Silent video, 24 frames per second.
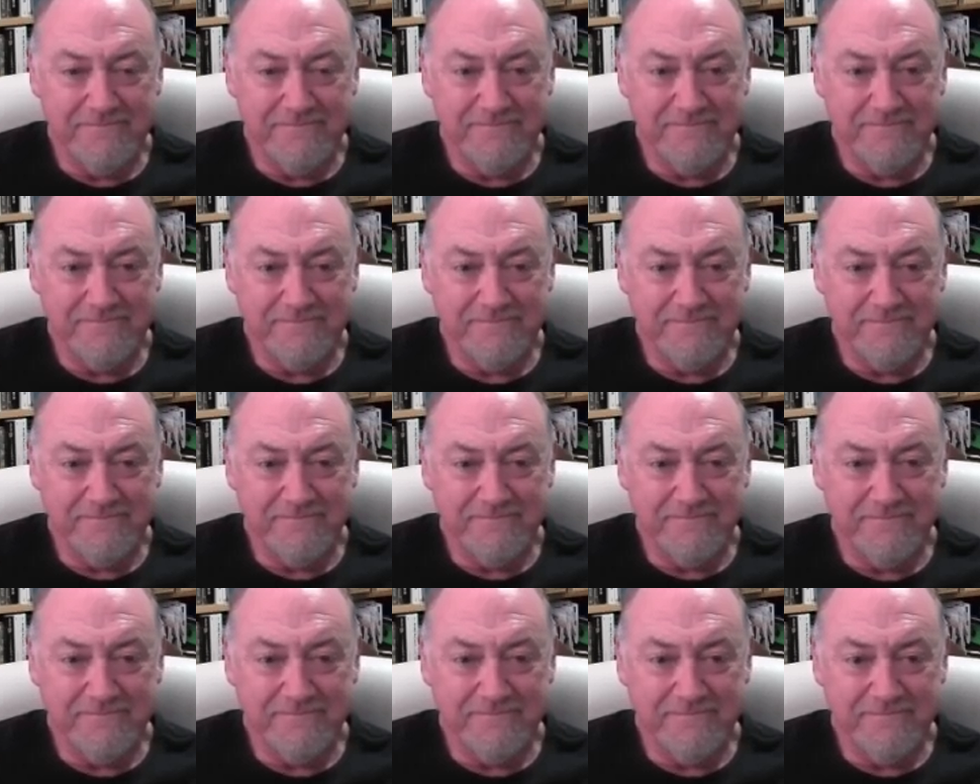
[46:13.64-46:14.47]

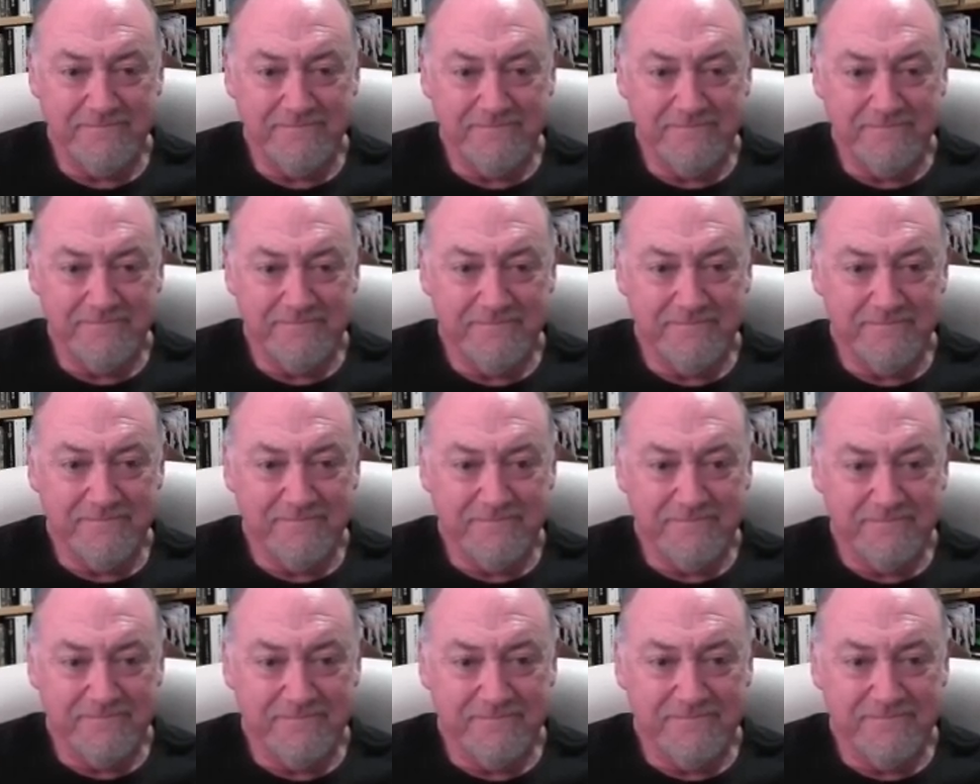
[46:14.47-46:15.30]

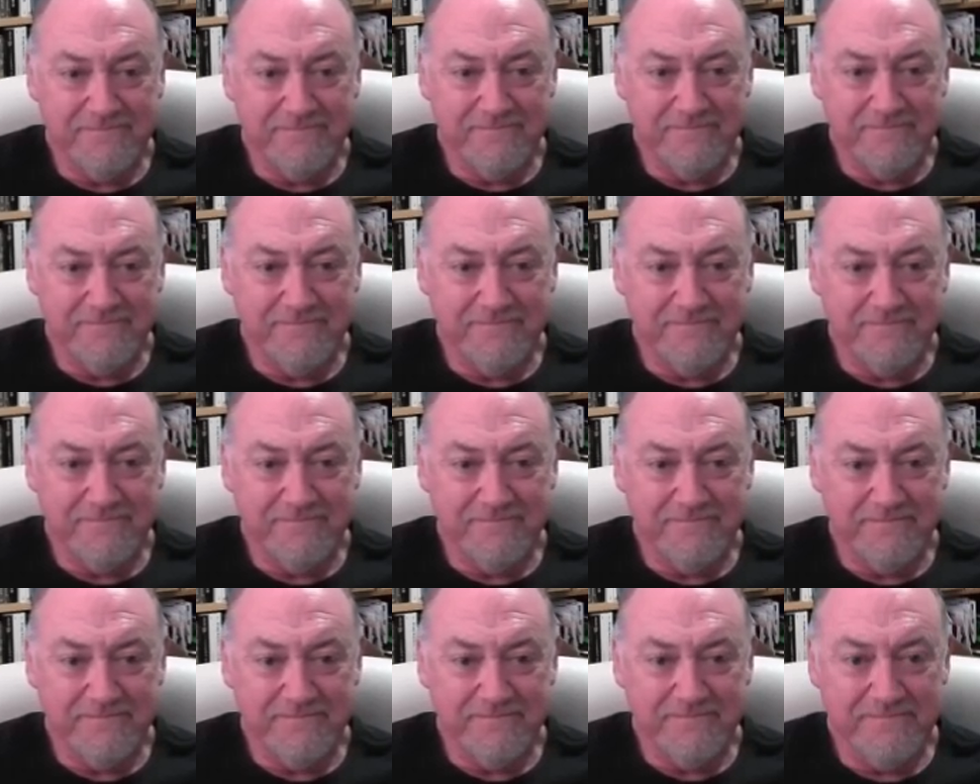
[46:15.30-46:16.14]

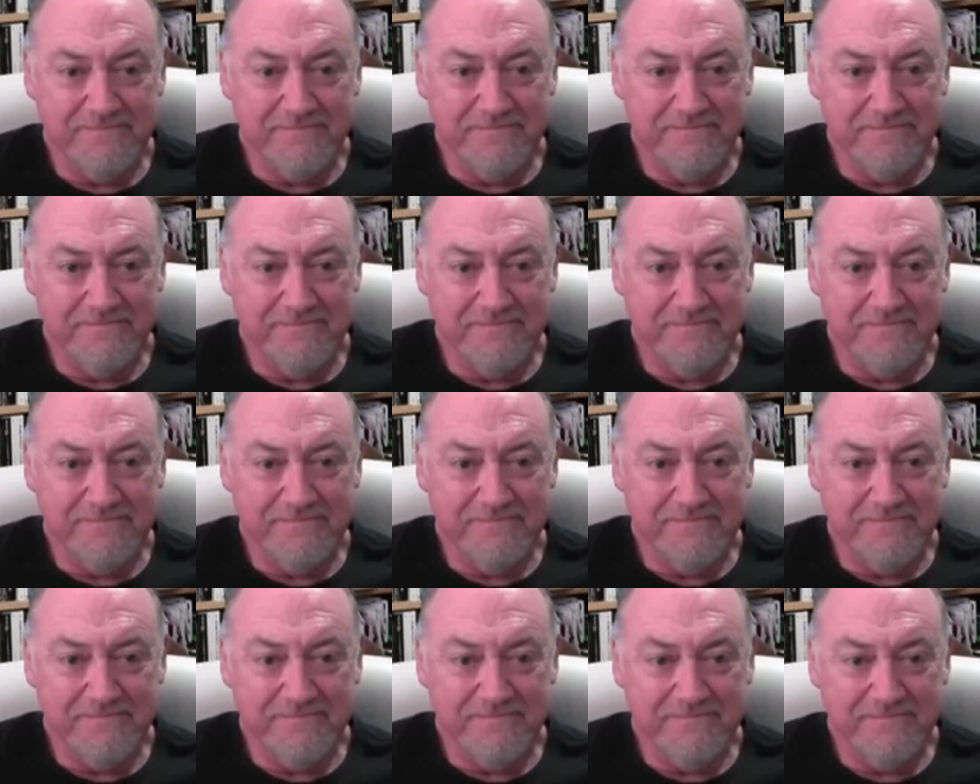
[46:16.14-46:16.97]

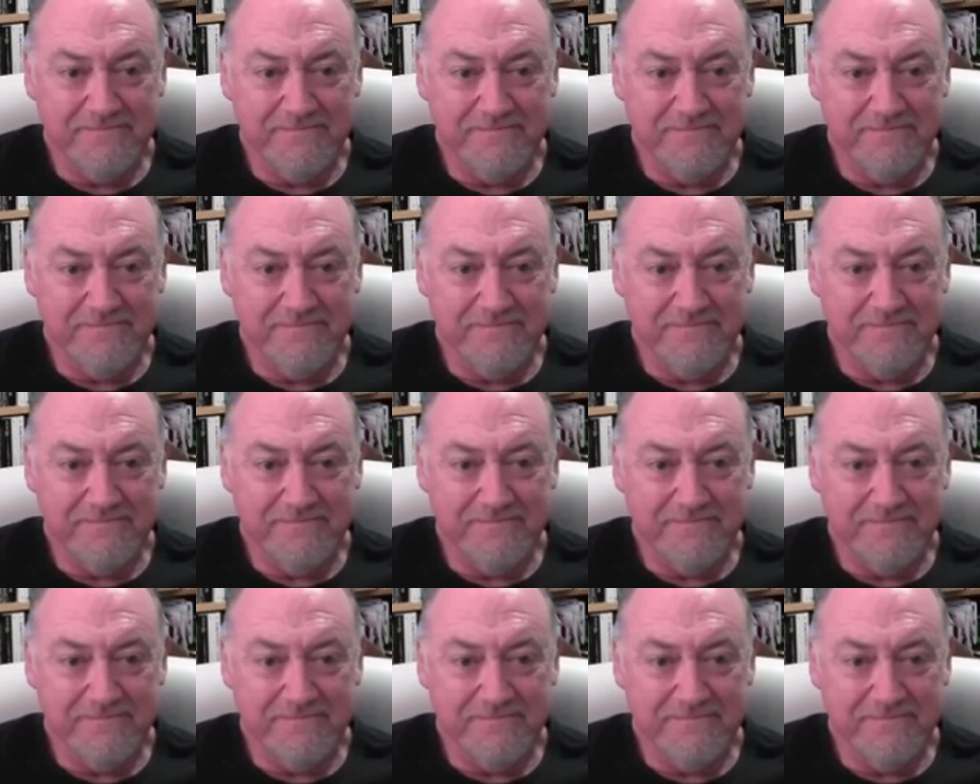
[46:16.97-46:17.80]

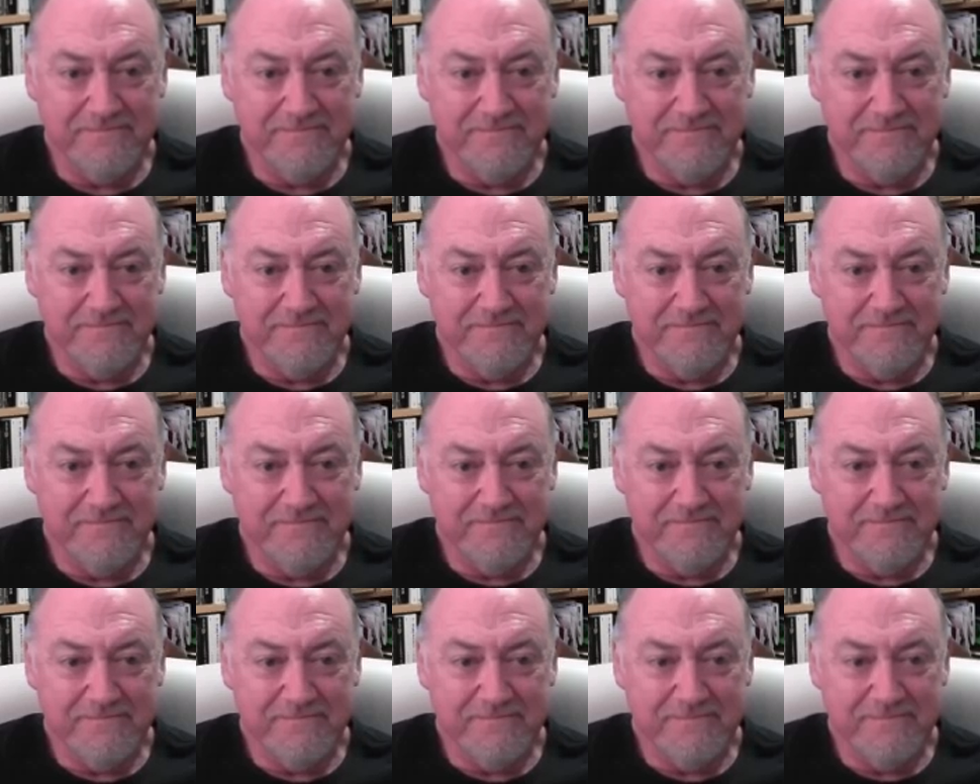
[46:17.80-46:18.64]

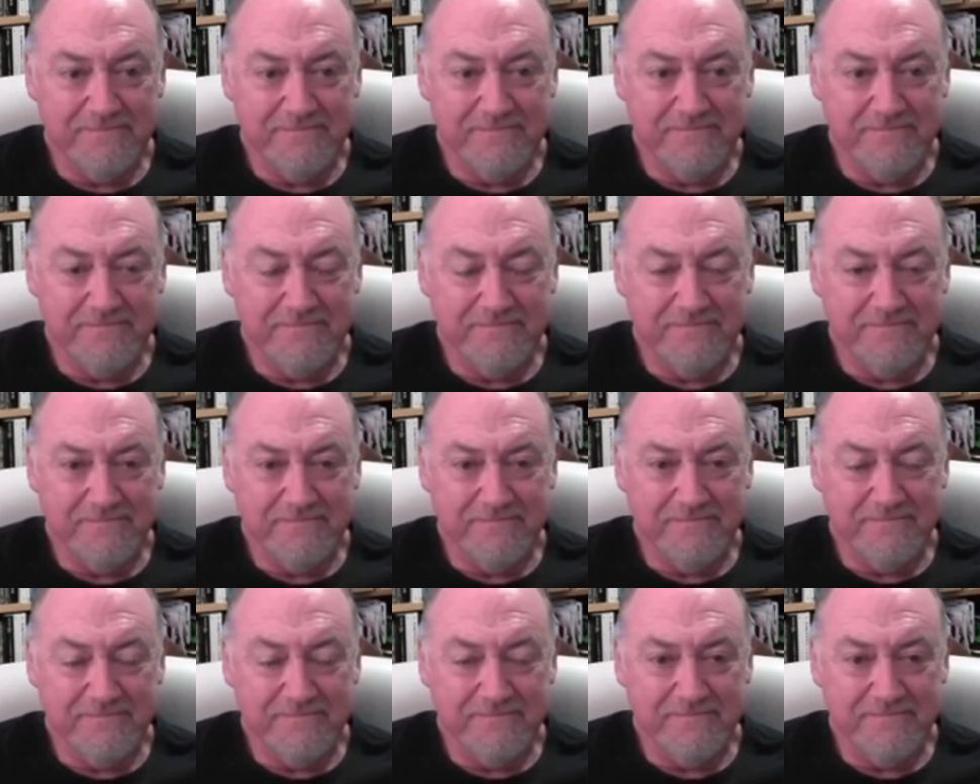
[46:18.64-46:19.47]

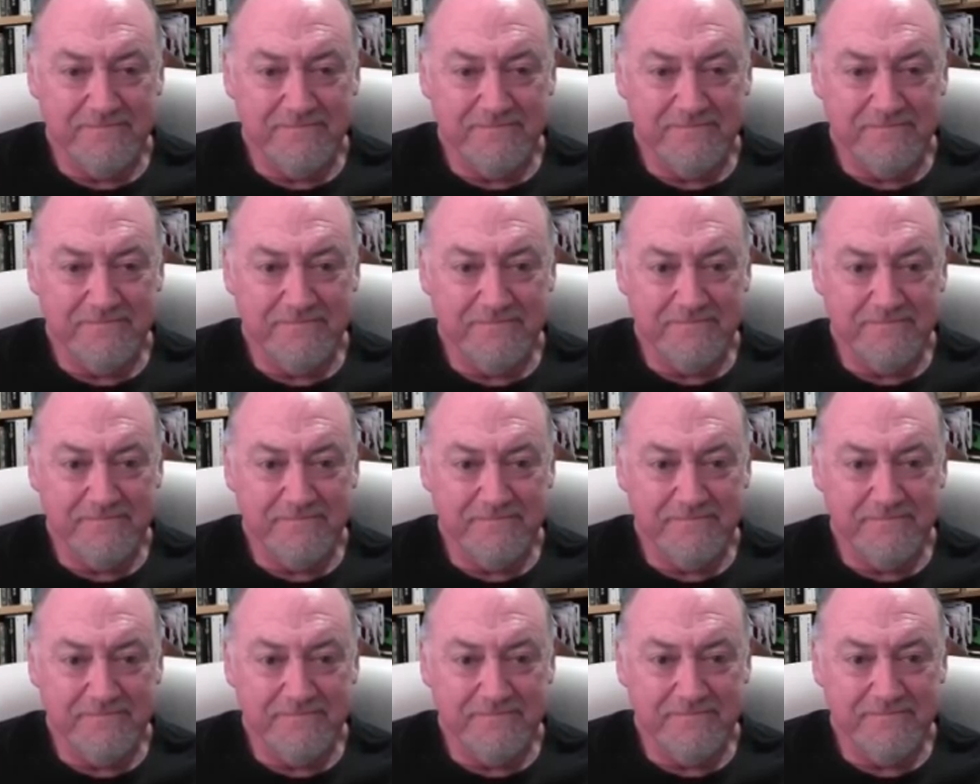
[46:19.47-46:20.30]

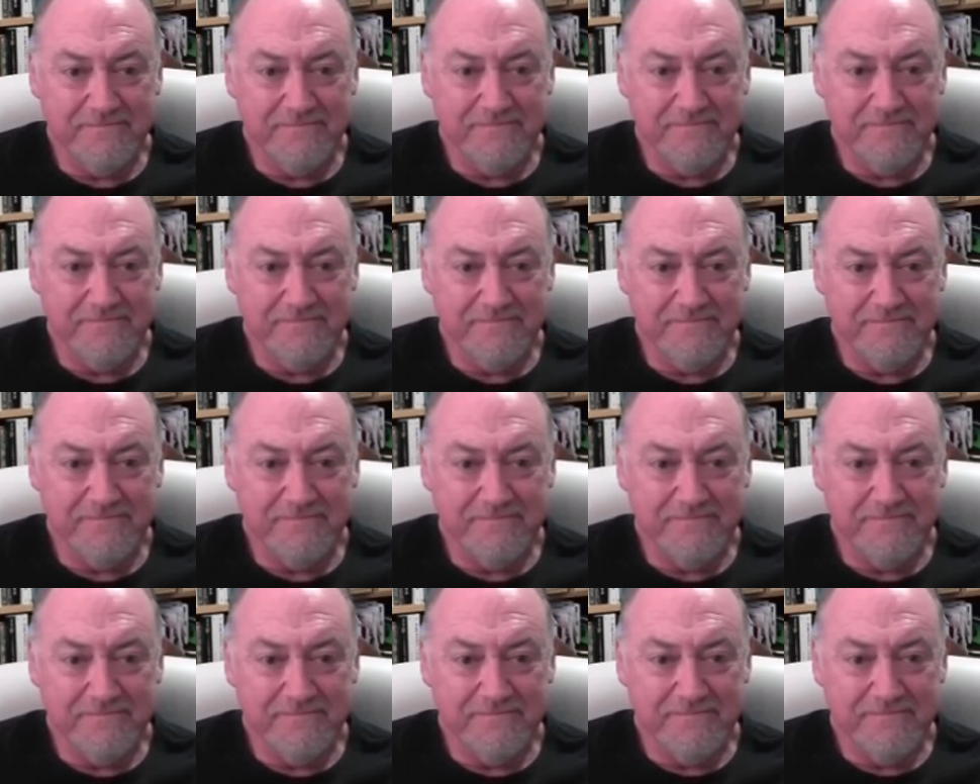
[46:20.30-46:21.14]

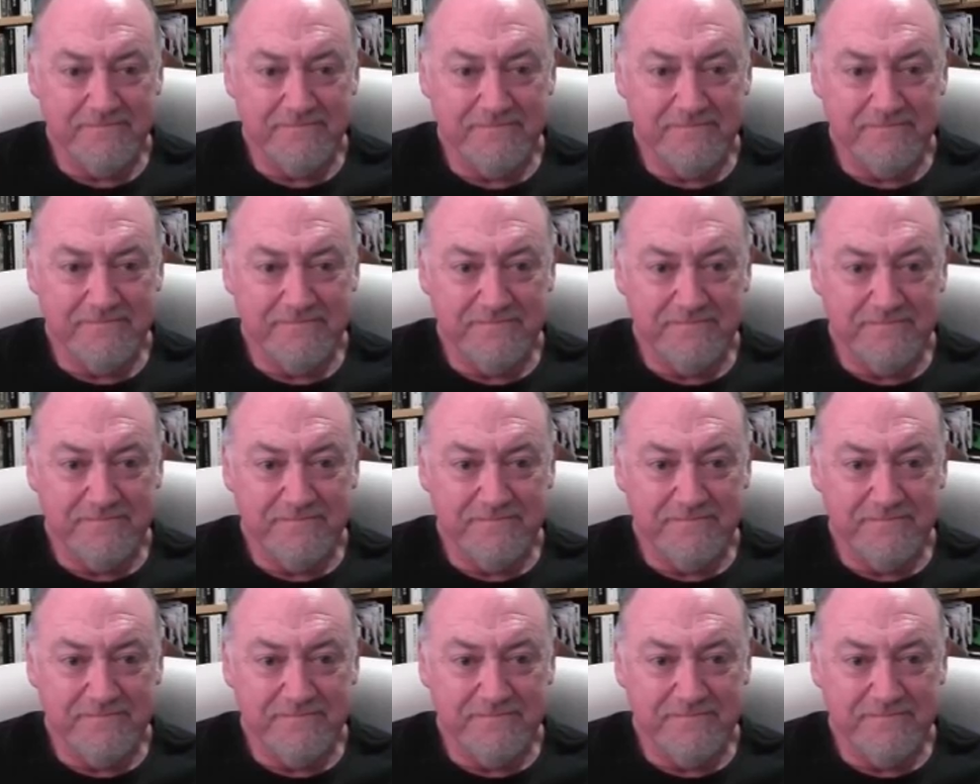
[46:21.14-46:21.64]
(not speaking)